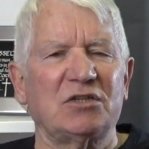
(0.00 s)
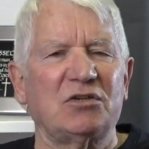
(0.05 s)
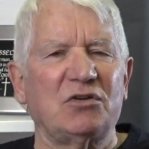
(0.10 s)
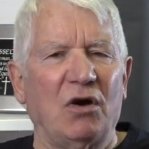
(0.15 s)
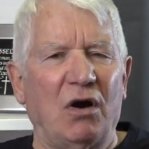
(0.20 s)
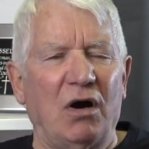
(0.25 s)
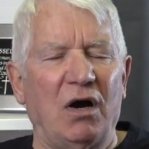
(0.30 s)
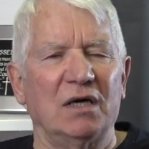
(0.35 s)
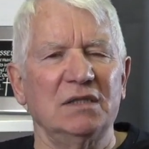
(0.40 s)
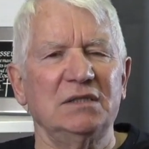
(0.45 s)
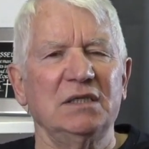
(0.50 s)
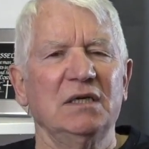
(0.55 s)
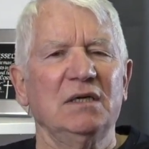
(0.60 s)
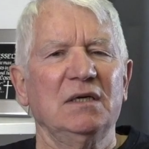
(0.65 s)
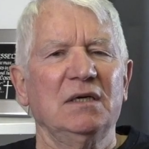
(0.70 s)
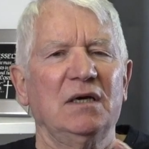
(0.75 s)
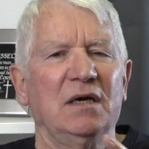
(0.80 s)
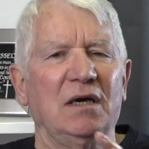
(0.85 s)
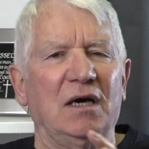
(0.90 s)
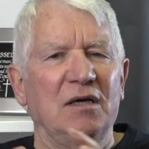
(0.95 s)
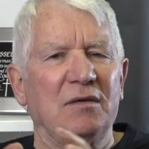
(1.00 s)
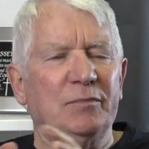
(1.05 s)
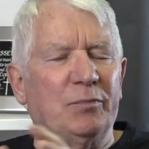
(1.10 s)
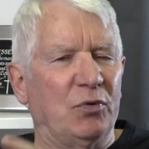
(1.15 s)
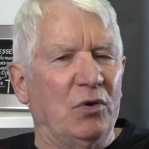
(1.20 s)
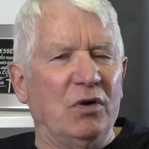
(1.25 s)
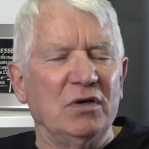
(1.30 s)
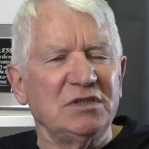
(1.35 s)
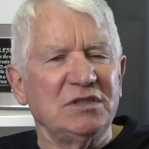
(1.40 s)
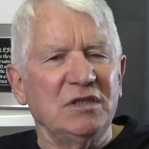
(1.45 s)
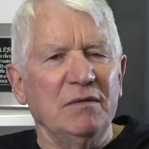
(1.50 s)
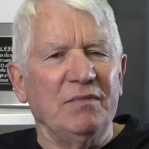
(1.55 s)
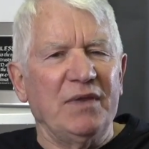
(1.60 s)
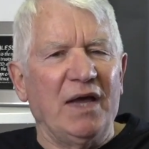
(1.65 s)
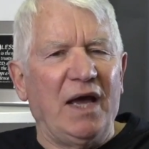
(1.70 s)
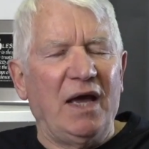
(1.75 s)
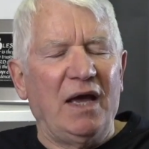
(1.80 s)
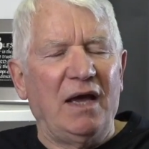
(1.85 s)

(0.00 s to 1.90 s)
God had brought him there.